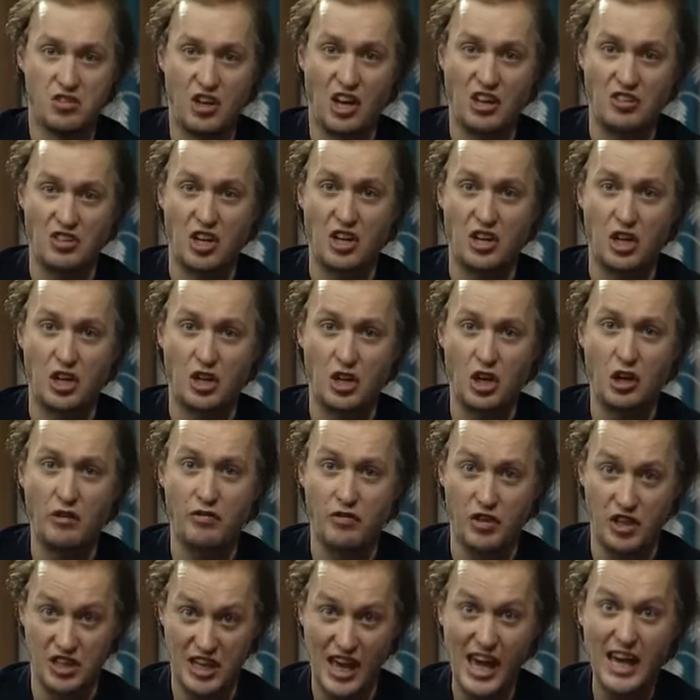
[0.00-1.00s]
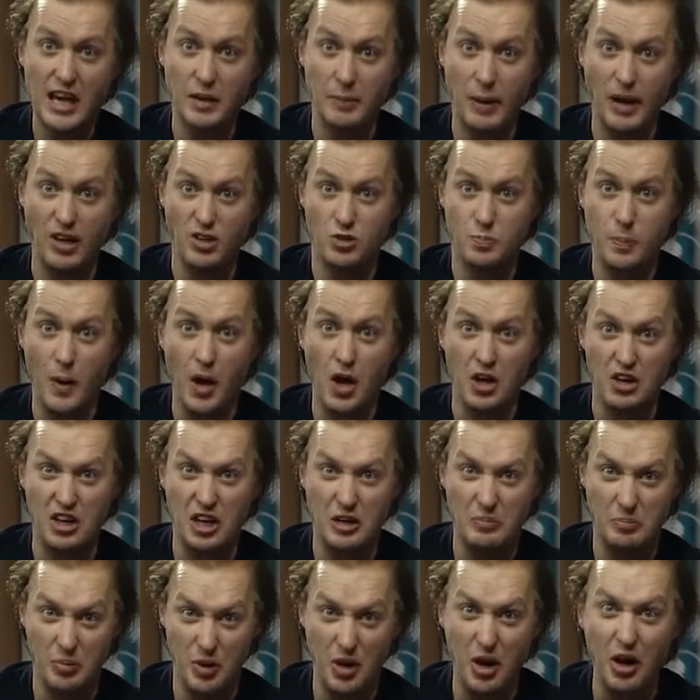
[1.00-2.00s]
Sounds like a cue for a gag about
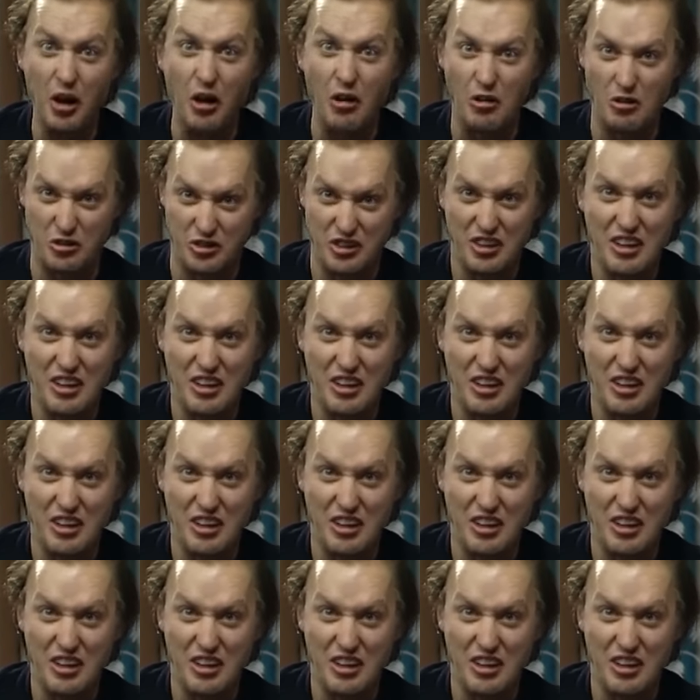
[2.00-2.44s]
sparkling balls.